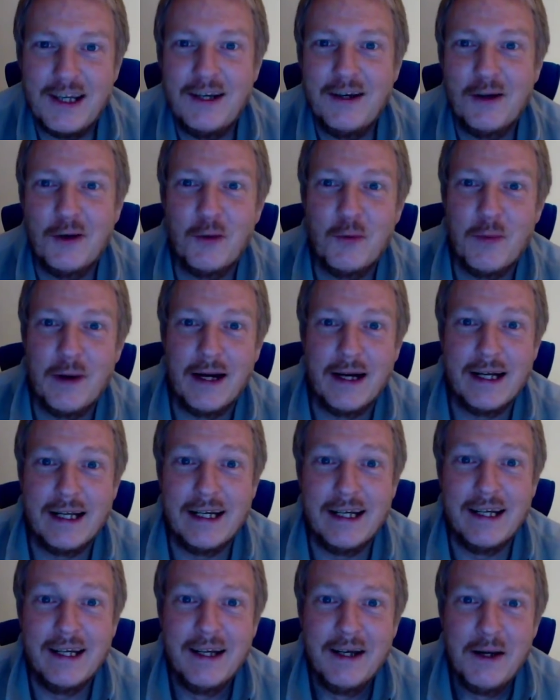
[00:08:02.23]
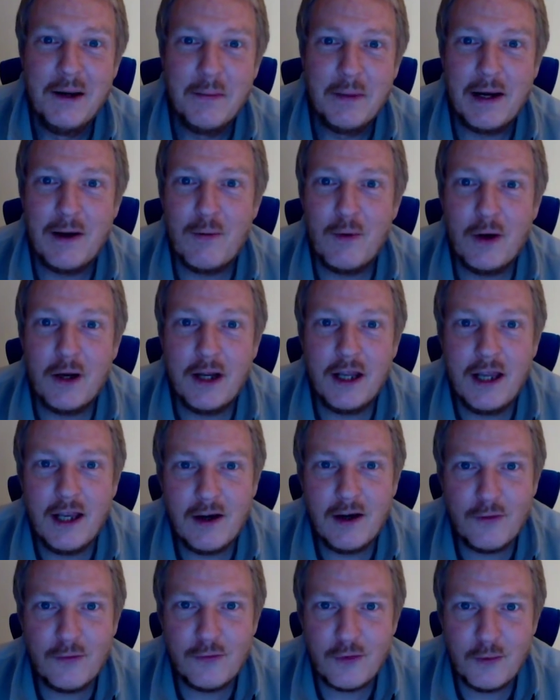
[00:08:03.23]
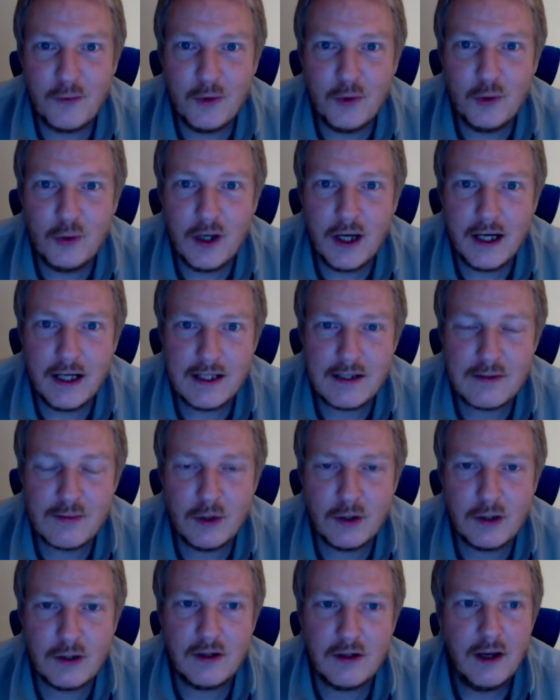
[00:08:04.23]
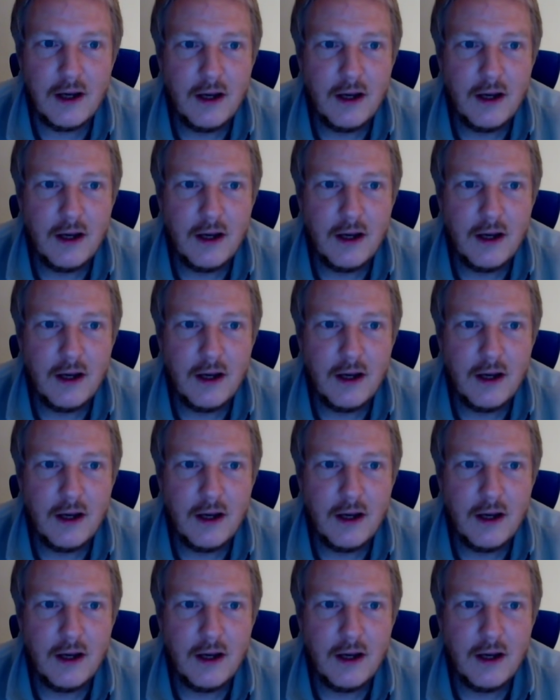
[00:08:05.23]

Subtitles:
know mine, but I want to hear from you guys. What